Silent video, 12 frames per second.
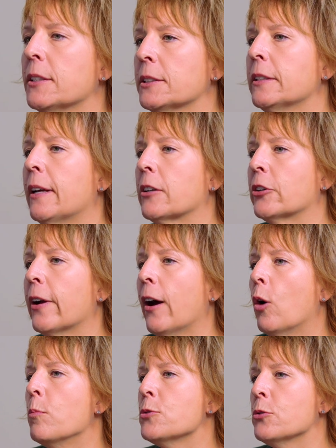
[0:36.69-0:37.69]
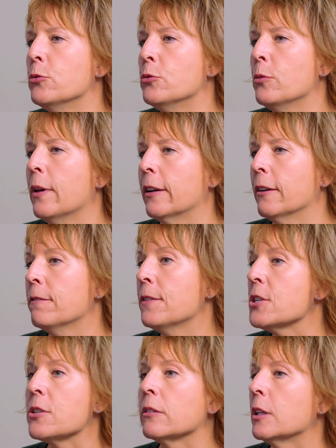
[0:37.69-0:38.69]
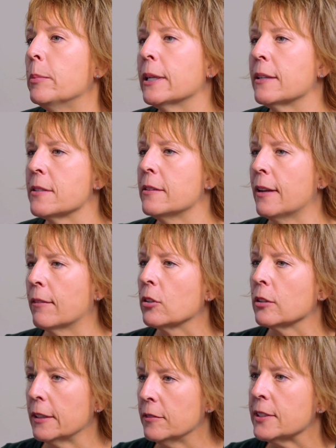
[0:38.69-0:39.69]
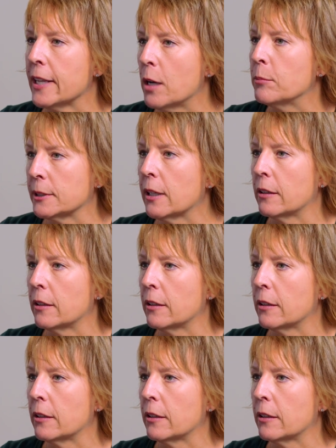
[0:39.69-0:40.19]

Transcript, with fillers: This connector helps you do that efficiently because it never leaves the Amazon